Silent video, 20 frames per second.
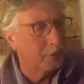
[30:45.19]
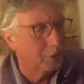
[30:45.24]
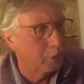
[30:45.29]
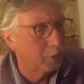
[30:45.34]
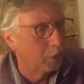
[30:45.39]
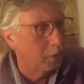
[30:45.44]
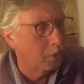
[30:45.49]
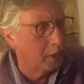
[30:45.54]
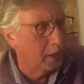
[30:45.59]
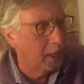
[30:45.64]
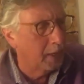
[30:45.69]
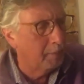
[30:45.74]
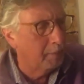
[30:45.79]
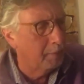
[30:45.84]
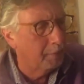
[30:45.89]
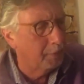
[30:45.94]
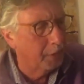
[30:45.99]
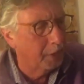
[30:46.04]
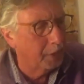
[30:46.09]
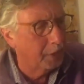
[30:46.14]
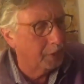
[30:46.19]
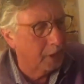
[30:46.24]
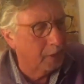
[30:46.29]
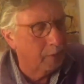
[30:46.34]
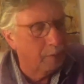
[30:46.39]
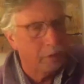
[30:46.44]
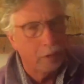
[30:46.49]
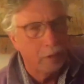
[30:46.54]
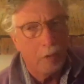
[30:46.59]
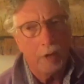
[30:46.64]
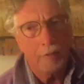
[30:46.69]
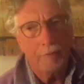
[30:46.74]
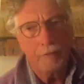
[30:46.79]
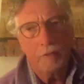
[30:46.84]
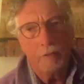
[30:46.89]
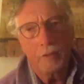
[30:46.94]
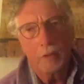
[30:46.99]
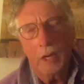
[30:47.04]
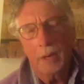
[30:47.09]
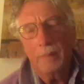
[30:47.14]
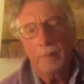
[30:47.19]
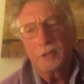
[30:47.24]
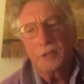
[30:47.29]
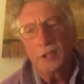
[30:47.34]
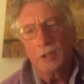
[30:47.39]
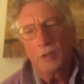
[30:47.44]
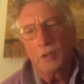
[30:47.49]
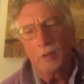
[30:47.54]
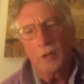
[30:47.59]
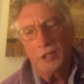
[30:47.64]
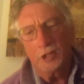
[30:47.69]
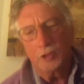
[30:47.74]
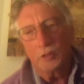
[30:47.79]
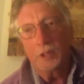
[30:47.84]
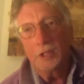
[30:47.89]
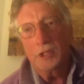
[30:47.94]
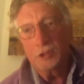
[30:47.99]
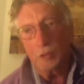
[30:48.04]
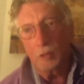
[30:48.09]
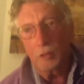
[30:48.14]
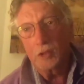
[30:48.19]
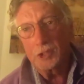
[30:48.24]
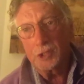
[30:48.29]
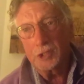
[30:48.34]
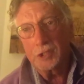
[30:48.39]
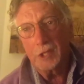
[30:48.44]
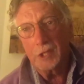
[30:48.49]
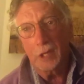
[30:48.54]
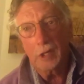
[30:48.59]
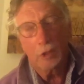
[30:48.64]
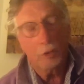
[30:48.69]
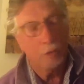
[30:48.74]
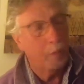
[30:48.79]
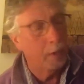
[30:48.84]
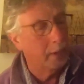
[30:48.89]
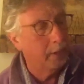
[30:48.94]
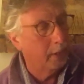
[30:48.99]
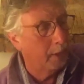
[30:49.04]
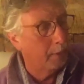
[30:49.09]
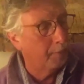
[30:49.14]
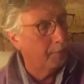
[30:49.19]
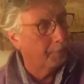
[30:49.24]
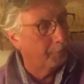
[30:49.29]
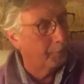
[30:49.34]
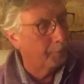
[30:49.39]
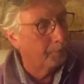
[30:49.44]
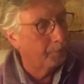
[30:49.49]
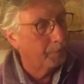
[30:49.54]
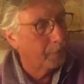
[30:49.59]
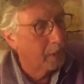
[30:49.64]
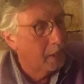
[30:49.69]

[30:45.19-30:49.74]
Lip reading: So a couple things I would offer up to you as resources that are quite helpful.